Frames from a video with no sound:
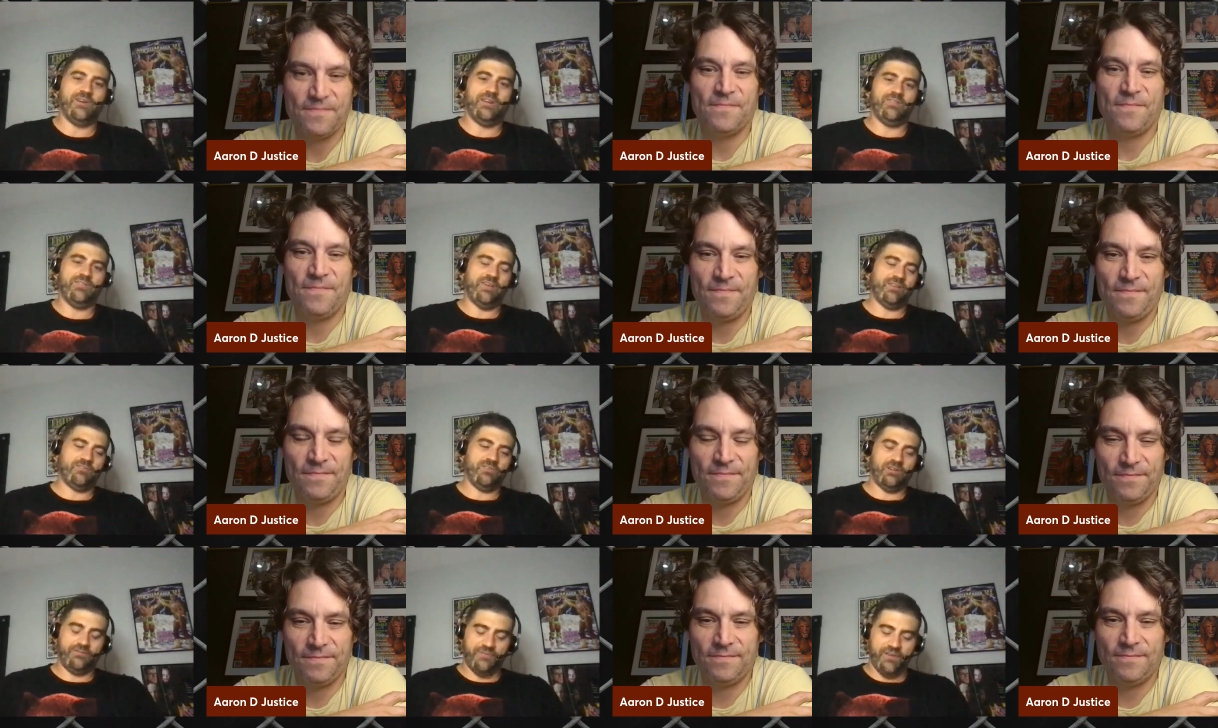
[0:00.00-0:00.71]
Speaker 1: And he
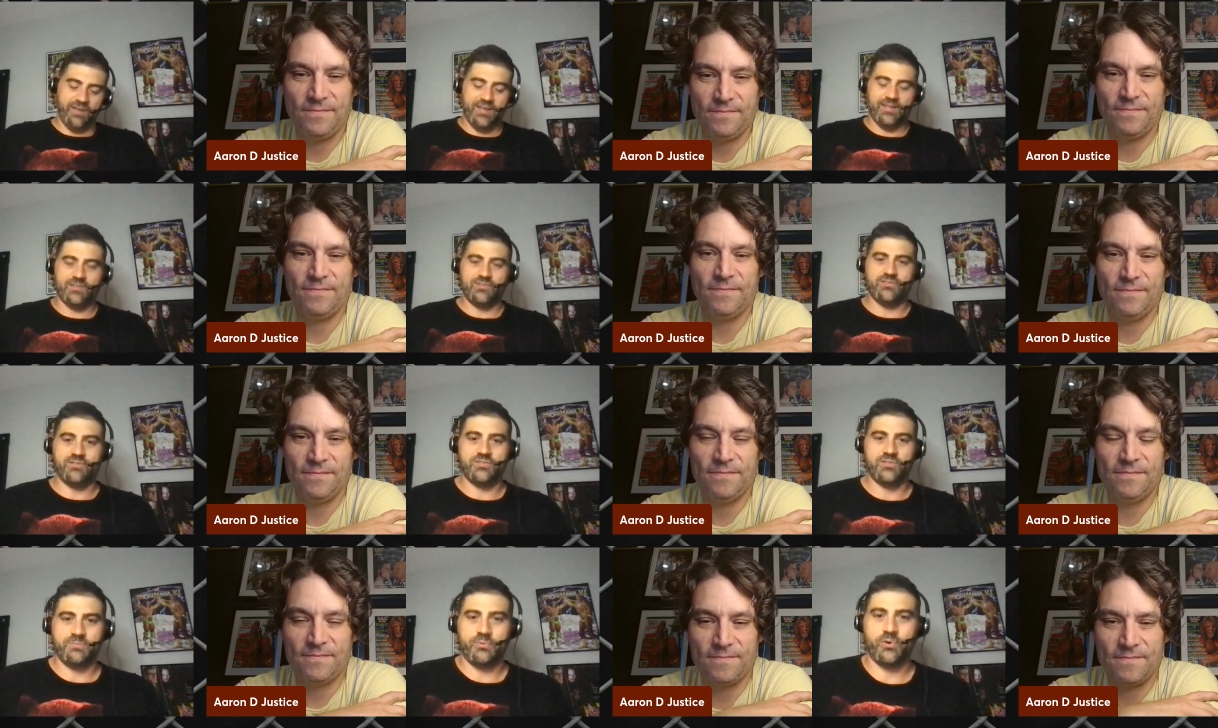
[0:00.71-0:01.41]
thanks all the fans
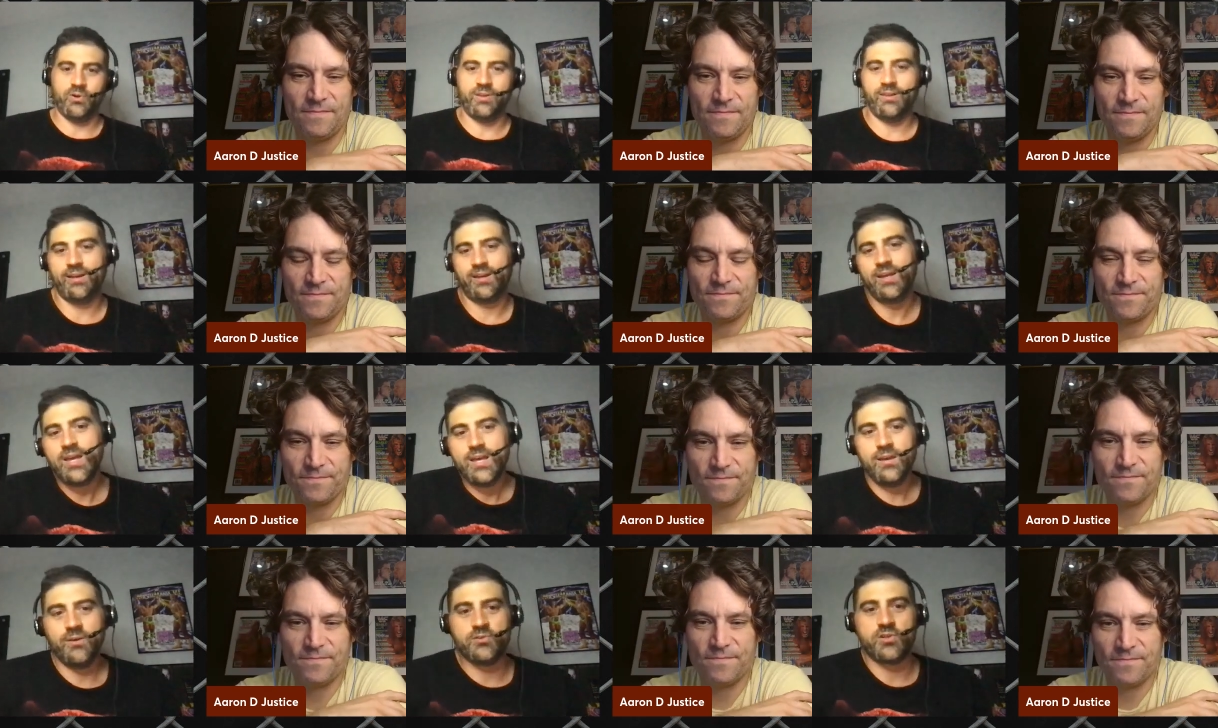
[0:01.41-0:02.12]
for support. Like
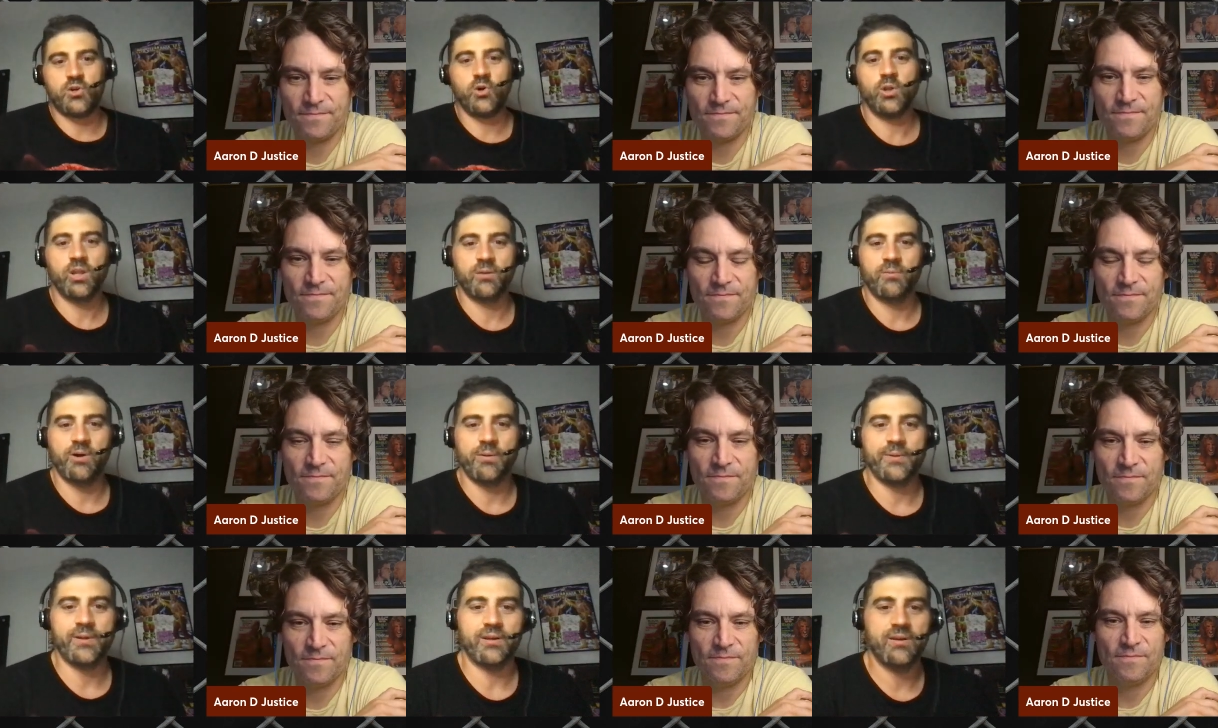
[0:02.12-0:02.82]
it was a cool little
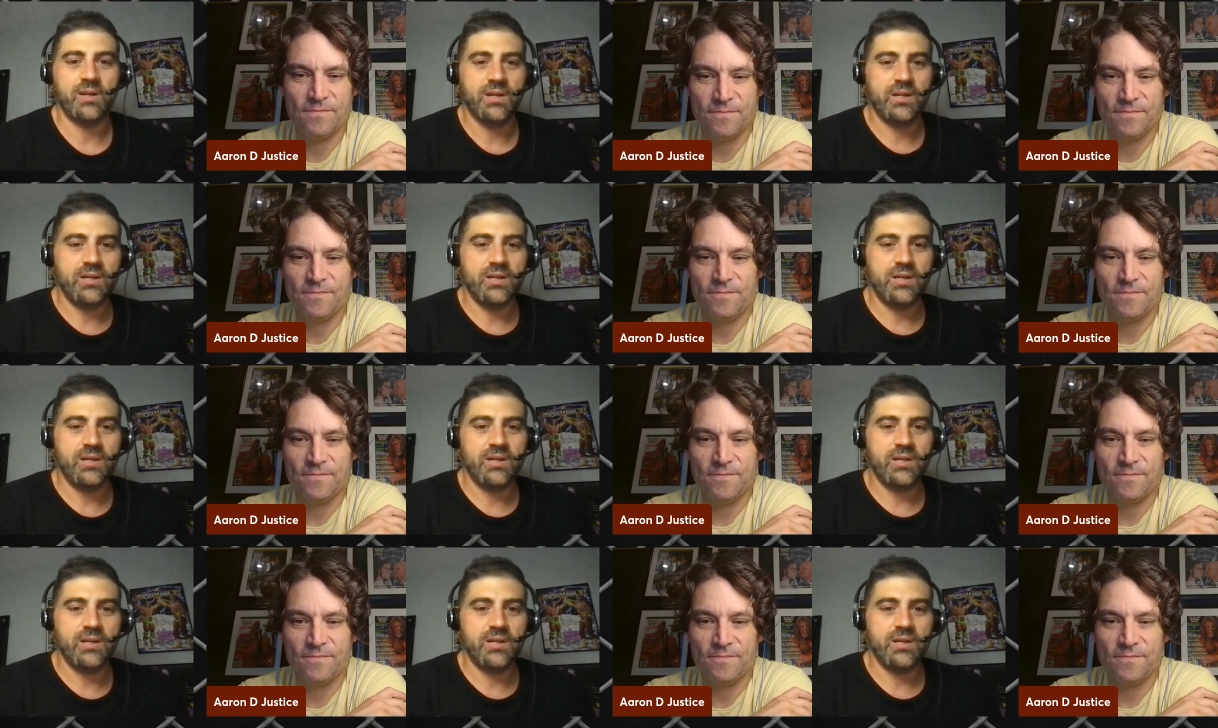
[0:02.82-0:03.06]
moment.